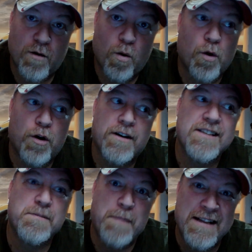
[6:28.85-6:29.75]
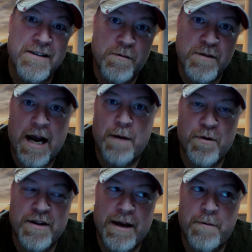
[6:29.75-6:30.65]
or spend some time
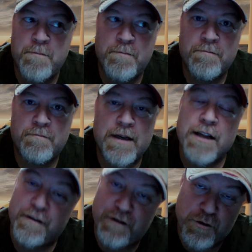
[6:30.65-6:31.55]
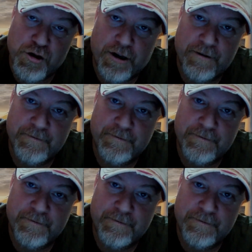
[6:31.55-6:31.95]
with him in the future.